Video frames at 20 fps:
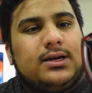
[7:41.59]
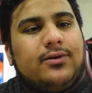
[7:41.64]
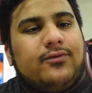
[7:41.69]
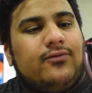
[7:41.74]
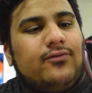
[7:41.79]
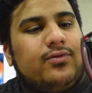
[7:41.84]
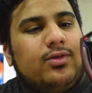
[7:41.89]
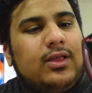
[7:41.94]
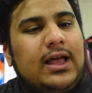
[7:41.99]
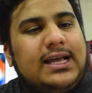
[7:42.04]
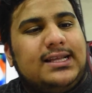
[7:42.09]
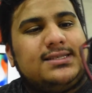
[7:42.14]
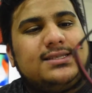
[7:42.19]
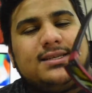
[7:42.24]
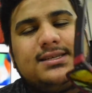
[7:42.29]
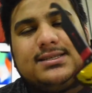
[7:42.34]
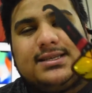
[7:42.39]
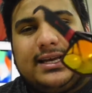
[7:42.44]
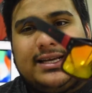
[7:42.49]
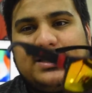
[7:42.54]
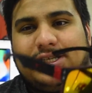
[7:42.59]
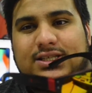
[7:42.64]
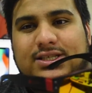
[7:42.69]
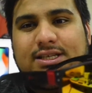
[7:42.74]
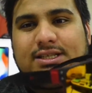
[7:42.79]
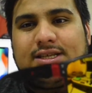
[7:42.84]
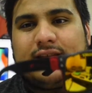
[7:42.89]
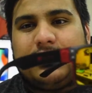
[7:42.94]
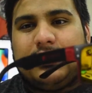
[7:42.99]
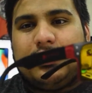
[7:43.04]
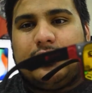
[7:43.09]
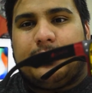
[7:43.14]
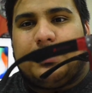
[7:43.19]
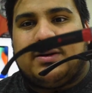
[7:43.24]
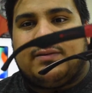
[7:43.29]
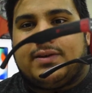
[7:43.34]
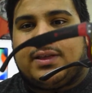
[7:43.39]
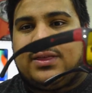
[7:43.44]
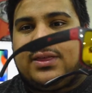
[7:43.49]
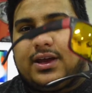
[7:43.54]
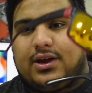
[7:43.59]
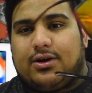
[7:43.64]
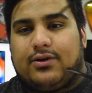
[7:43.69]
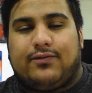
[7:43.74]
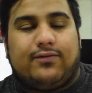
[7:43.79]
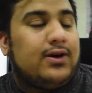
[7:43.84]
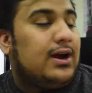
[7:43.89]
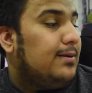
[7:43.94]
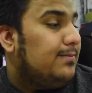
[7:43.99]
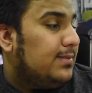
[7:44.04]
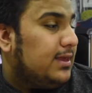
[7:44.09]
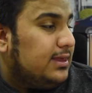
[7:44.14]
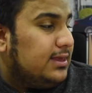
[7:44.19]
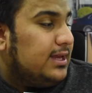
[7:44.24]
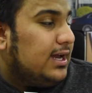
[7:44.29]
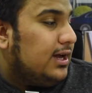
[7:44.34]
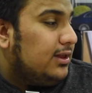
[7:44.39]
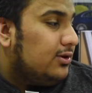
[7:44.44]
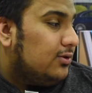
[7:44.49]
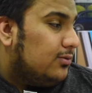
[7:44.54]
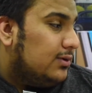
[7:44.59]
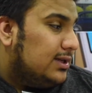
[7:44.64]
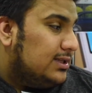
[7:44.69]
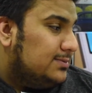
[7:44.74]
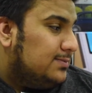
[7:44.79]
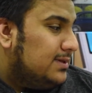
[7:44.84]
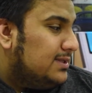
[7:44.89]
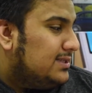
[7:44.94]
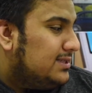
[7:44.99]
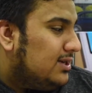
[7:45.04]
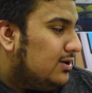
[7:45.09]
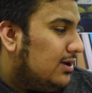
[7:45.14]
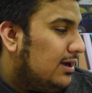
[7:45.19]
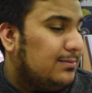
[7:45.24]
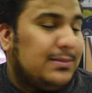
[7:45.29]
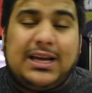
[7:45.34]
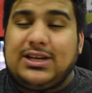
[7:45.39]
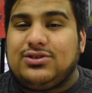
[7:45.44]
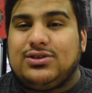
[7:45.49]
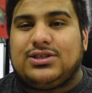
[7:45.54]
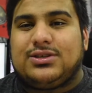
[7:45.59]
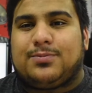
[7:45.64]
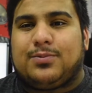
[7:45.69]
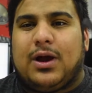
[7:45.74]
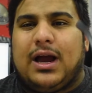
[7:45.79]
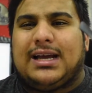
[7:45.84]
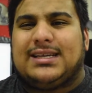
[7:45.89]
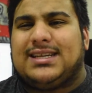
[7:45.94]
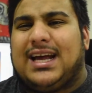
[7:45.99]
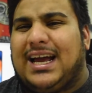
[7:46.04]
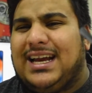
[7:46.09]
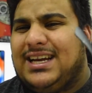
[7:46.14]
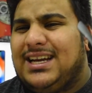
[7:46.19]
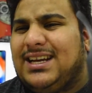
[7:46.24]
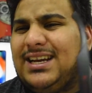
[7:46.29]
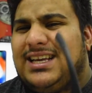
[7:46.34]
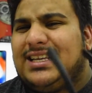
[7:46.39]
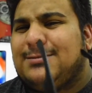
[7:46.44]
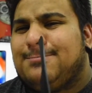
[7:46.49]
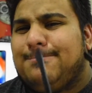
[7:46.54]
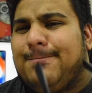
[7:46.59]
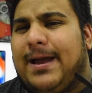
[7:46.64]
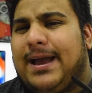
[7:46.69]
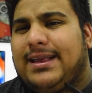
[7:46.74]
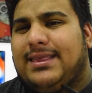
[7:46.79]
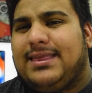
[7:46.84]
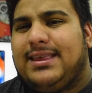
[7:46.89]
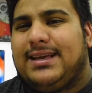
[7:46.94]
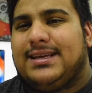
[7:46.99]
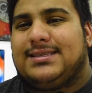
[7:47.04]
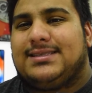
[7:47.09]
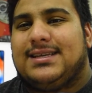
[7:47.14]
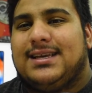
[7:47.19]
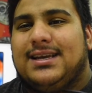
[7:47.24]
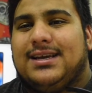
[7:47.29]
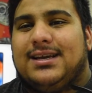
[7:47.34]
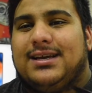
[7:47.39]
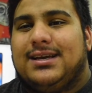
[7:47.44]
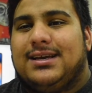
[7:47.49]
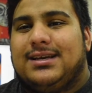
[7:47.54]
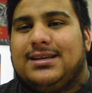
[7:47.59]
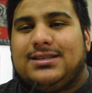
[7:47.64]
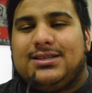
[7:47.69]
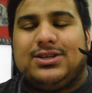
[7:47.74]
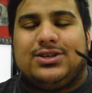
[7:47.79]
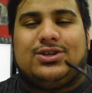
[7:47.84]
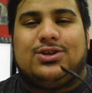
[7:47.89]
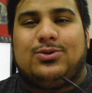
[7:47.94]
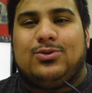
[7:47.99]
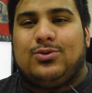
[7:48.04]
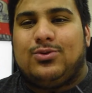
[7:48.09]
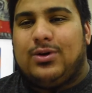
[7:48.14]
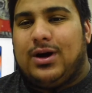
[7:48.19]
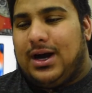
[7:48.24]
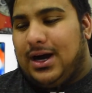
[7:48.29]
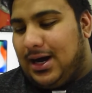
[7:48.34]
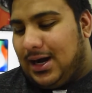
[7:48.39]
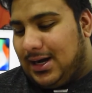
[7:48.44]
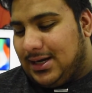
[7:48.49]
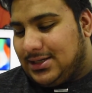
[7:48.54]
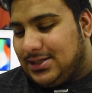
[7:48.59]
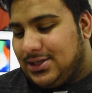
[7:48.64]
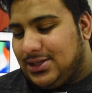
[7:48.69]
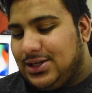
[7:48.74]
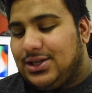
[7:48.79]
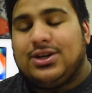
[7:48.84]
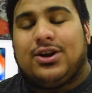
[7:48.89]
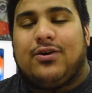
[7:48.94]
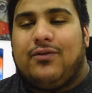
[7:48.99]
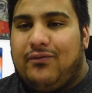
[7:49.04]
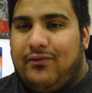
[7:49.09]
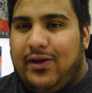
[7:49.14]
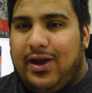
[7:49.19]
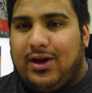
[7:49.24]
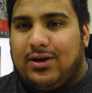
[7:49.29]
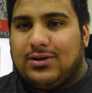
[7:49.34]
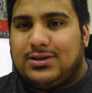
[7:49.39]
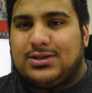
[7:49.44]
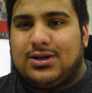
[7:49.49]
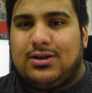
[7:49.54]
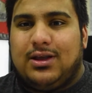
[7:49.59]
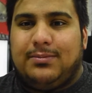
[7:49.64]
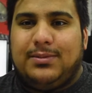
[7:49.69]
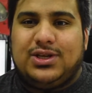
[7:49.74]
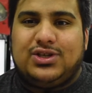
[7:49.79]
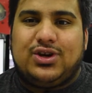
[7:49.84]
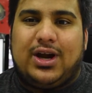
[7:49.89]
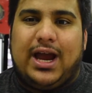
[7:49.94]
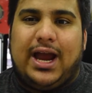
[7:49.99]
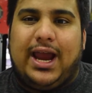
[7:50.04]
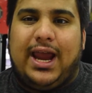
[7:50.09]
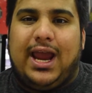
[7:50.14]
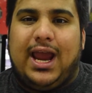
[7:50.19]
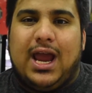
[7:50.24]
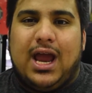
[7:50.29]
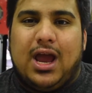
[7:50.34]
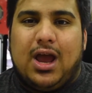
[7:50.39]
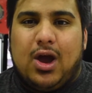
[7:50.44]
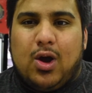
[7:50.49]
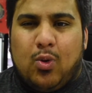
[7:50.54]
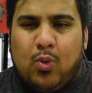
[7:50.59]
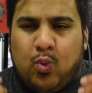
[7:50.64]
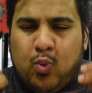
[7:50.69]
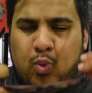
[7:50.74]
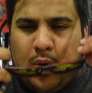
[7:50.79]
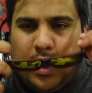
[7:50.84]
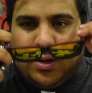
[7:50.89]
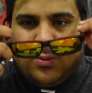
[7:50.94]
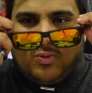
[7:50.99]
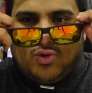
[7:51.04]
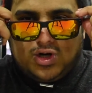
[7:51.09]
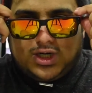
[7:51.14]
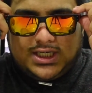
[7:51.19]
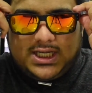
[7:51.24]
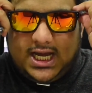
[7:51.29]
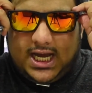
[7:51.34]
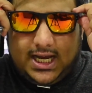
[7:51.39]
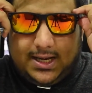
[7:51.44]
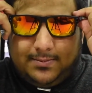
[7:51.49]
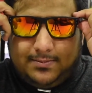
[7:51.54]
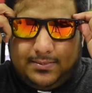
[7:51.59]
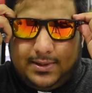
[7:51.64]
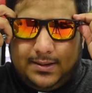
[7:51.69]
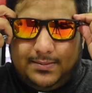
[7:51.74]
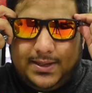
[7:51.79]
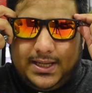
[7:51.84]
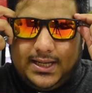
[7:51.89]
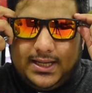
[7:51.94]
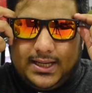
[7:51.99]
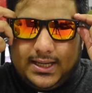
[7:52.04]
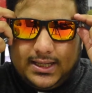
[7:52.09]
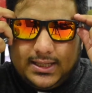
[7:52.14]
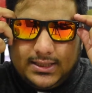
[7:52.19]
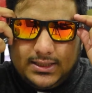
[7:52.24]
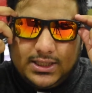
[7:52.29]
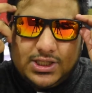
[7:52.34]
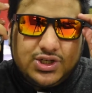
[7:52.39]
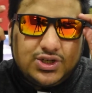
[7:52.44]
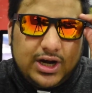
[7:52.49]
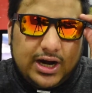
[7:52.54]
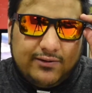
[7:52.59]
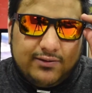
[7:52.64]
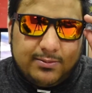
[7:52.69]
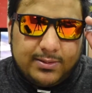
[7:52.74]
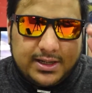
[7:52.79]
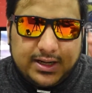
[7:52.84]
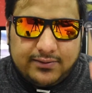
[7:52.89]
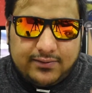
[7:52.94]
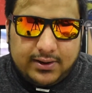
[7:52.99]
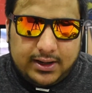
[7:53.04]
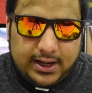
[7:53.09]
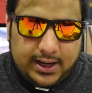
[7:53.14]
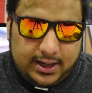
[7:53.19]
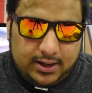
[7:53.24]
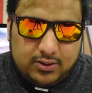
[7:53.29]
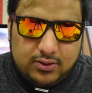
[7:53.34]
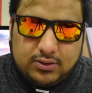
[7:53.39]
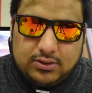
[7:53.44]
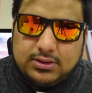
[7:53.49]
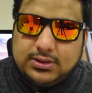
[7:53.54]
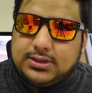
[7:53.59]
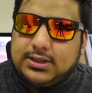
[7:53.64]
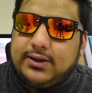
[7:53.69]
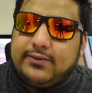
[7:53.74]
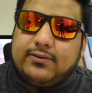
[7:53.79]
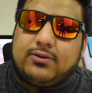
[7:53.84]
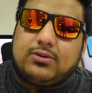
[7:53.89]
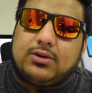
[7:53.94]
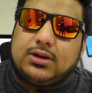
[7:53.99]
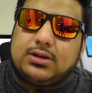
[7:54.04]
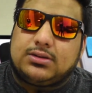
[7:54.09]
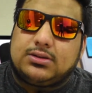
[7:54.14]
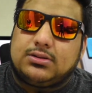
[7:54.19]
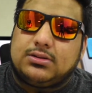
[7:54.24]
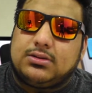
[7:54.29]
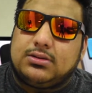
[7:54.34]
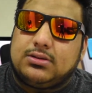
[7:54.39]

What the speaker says: lenses, and just it's a little bit of a thicker frame than the other ones. But still, I'm actually surprised. I didn't expect this to do fail. So let me try one more time. Maybe let's try from a different angle. See if it works.